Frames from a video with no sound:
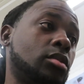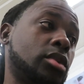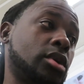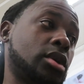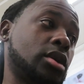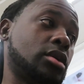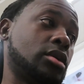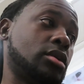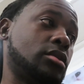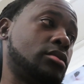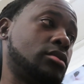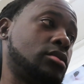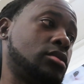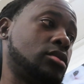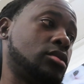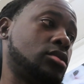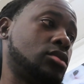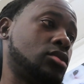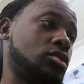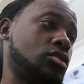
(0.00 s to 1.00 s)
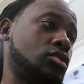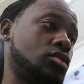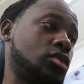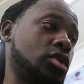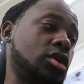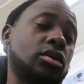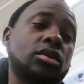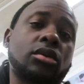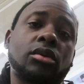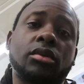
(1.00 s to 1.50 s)
But um,
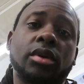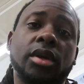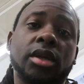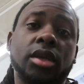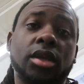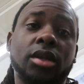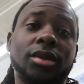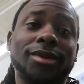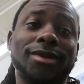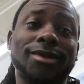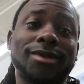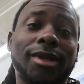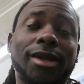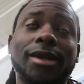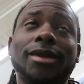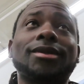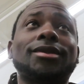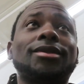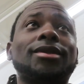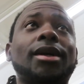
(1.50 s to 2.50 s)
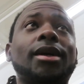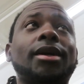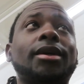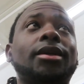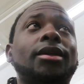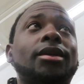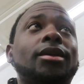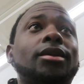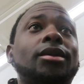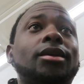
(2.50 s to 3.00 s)
we're gonna go ahead and get this science
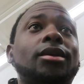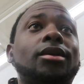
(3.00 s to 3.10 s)
diet and